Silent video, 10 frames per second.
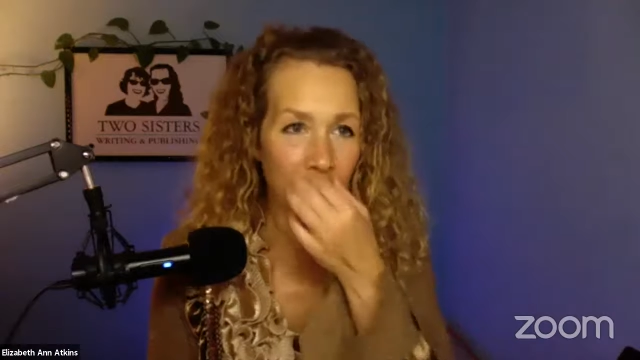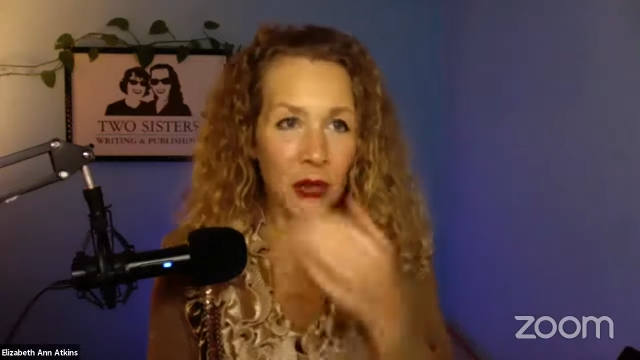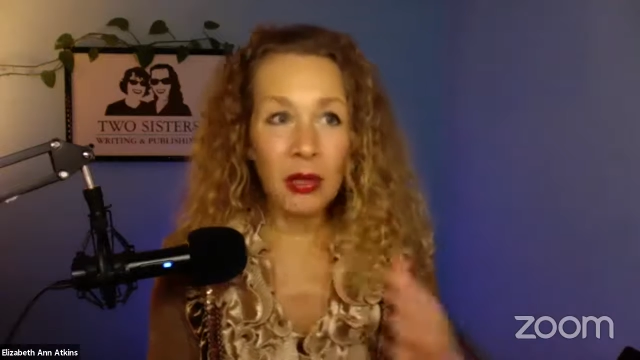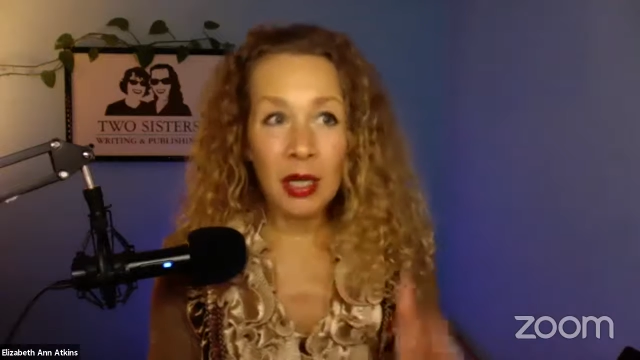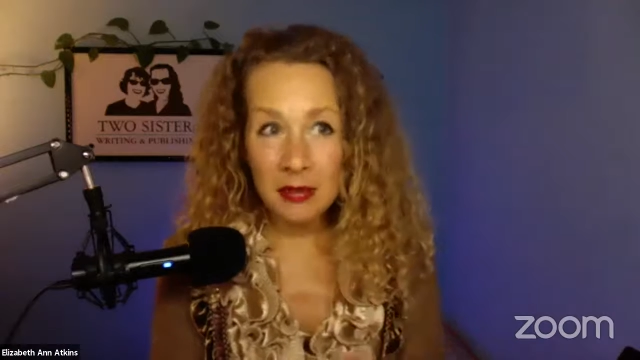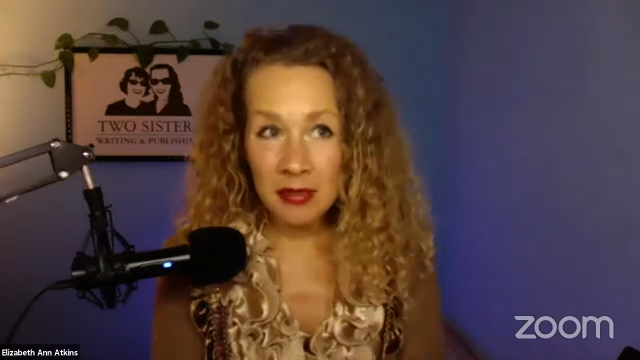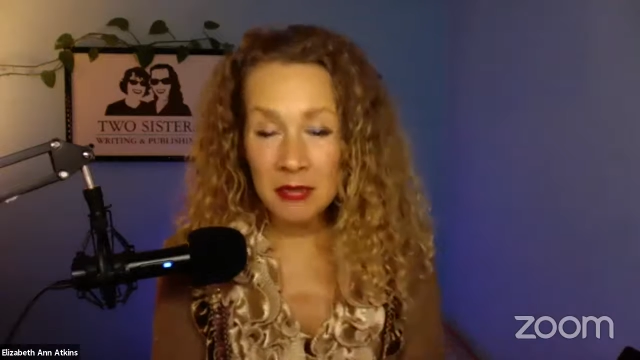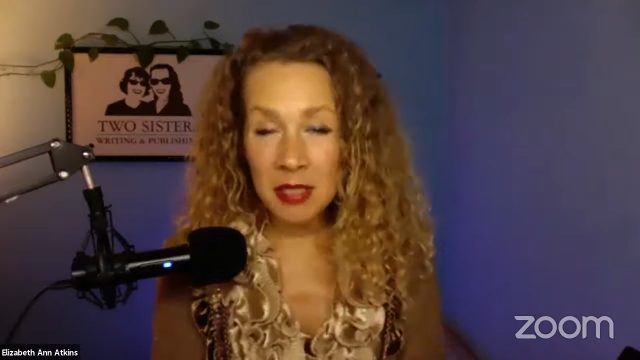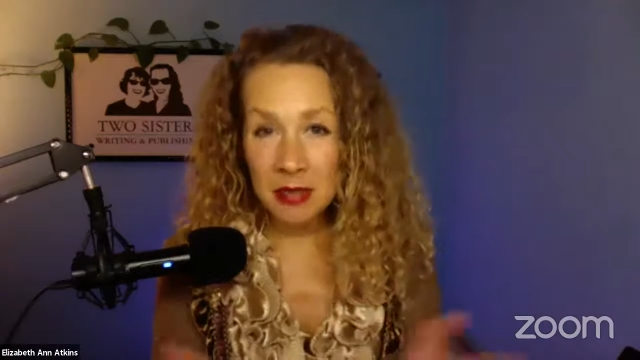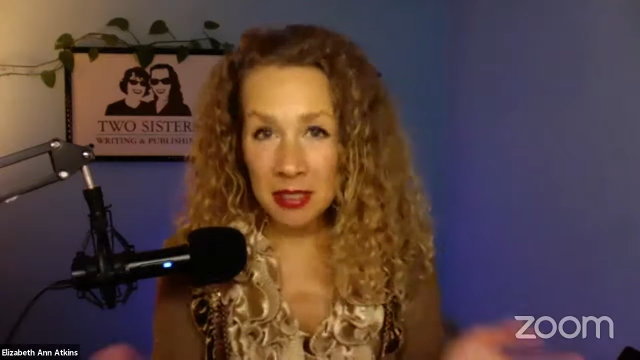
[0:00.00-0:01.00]
or I
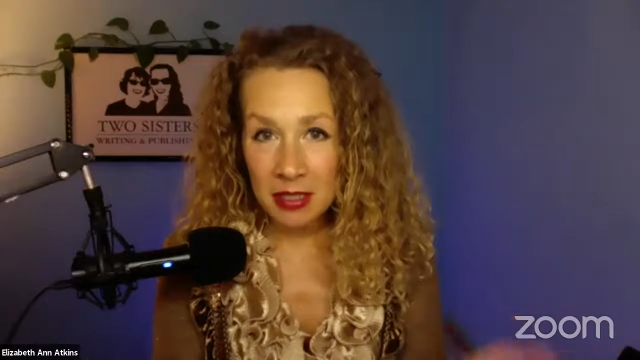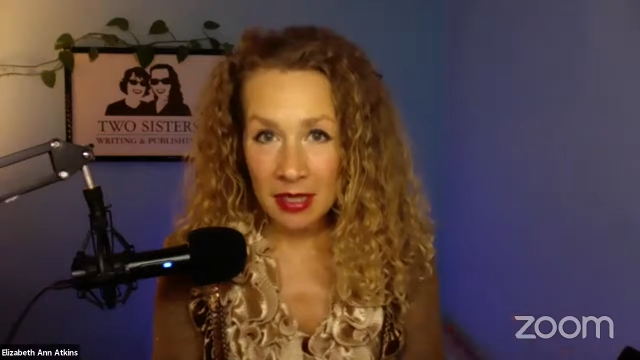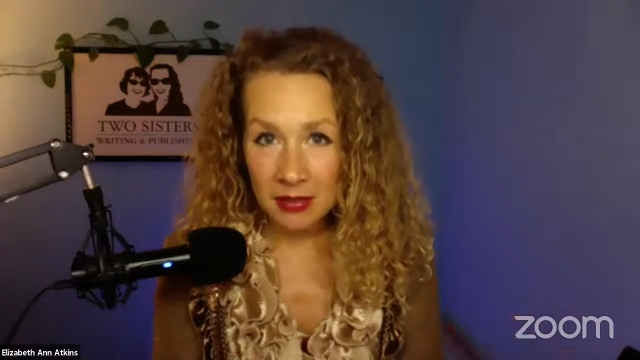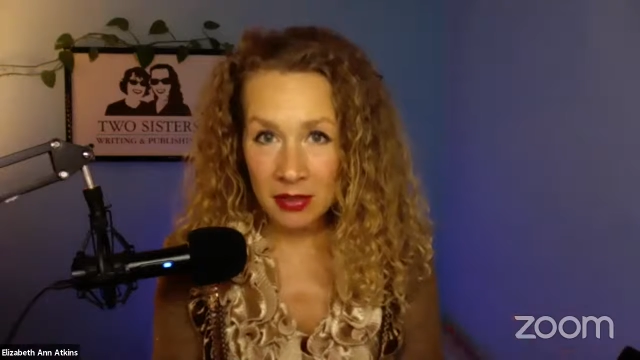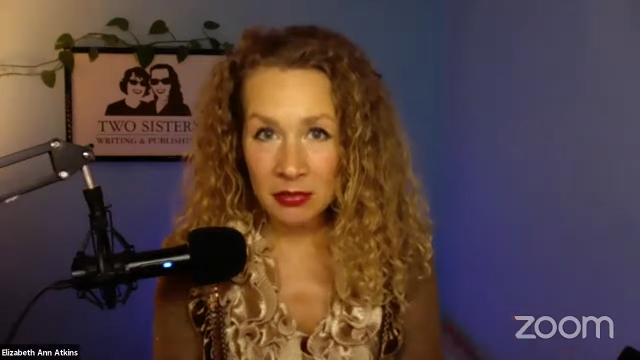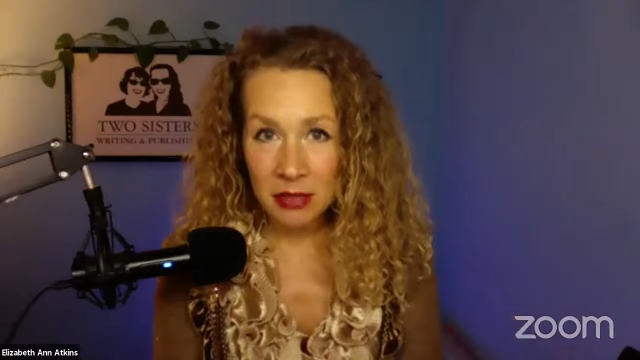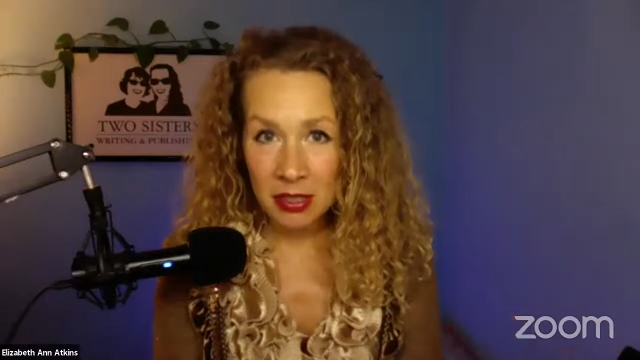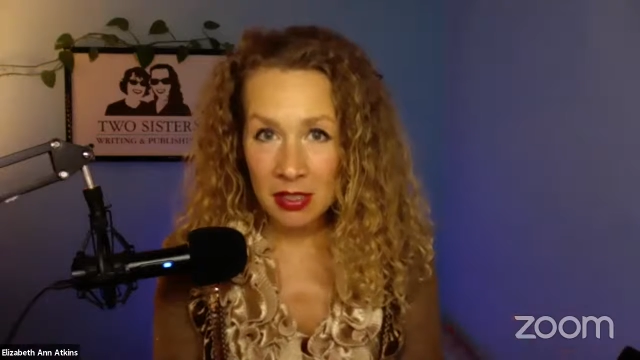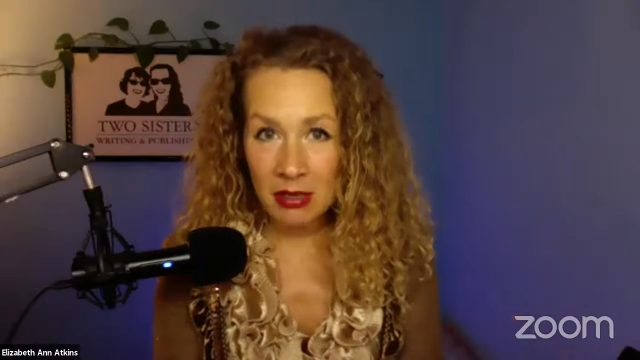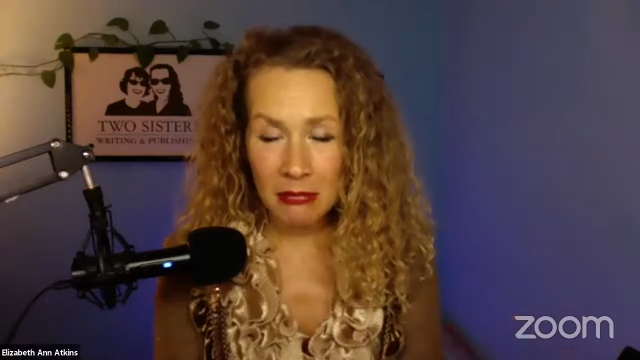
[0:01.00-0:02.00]
sometimes classical
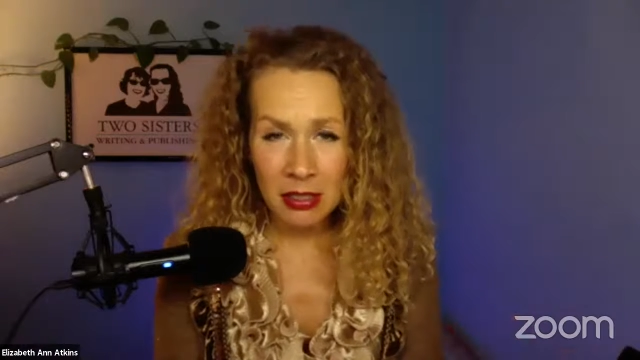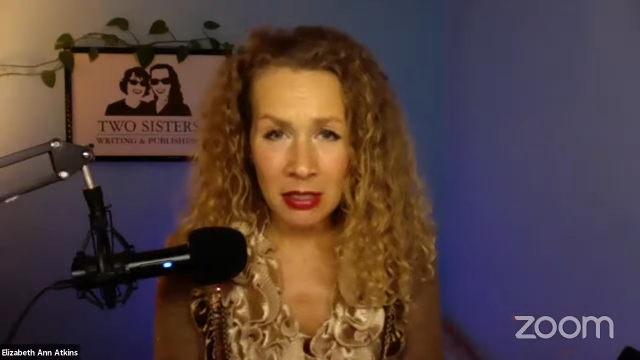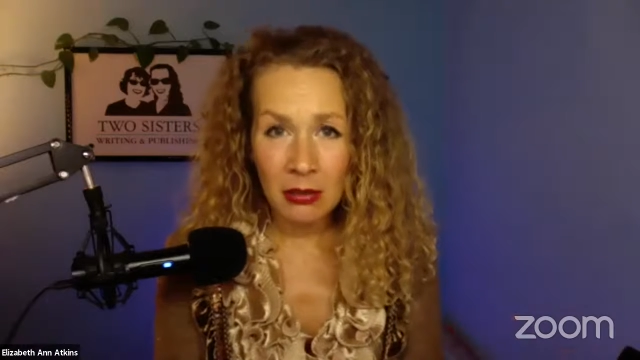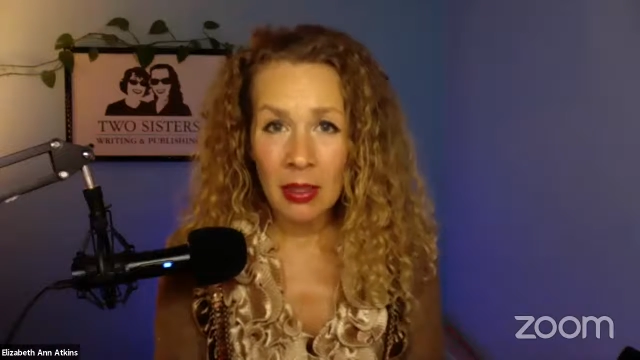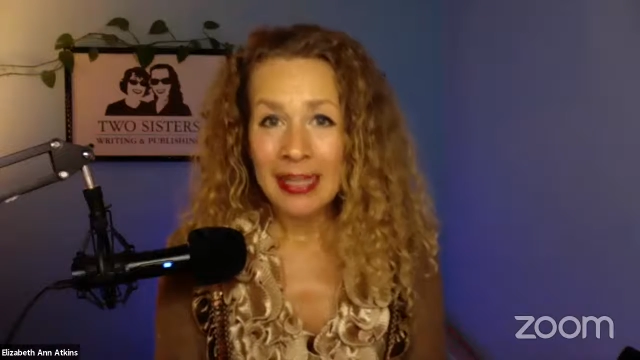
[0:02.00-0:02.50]
music also,